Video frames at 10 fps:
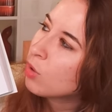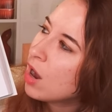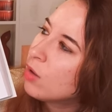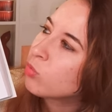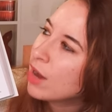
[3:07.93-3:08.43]

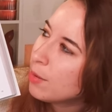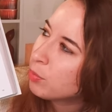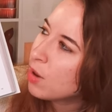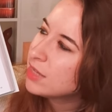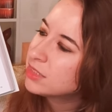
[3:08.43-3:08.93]

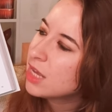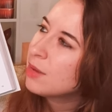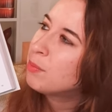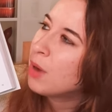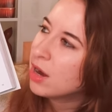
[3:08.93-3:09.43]
rice
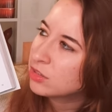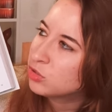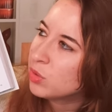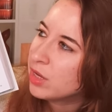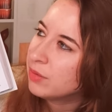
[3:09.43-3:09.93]
and bok
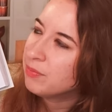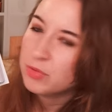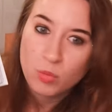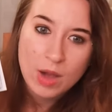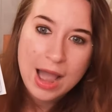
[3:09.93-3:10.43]
choy.
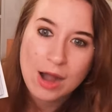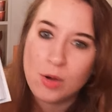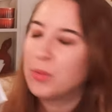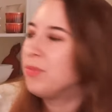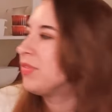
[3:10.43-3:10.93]
Wow.